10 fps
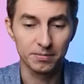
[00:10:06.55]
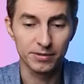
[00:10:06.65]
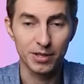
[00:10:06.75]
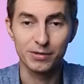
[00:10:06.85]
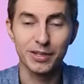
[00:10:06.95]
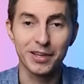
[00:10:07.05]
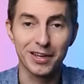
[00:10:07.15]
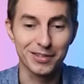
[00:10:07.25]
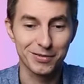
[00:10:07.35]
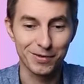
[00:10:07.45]
Sounds like a
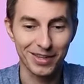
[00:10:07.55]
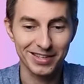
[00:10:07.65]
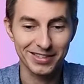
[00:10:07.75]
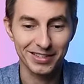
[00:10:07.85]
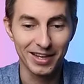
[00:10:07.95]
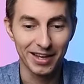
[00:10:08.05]
history lesson.